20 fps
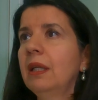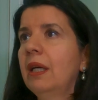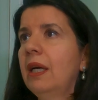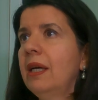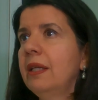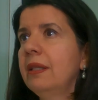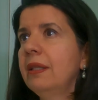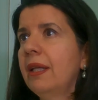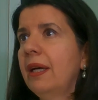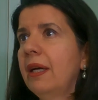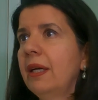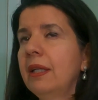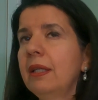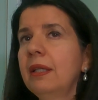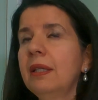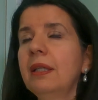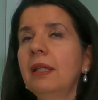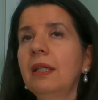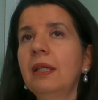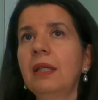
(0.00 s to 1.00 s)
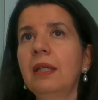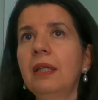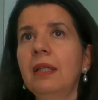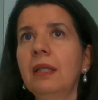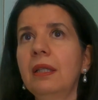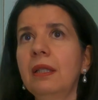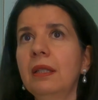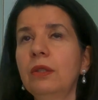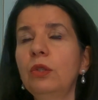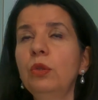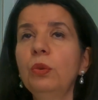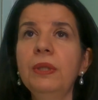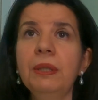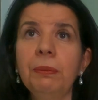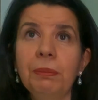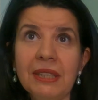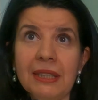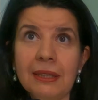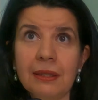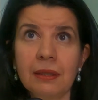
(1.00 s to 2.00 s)
and then doing
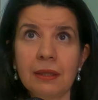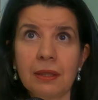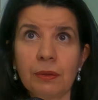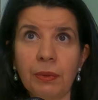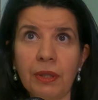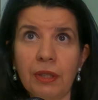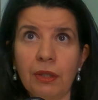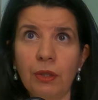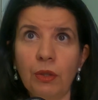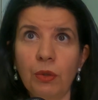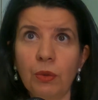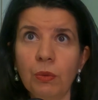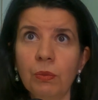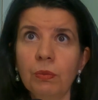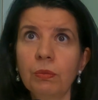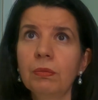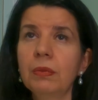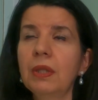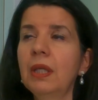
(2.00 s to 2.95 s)
business with you,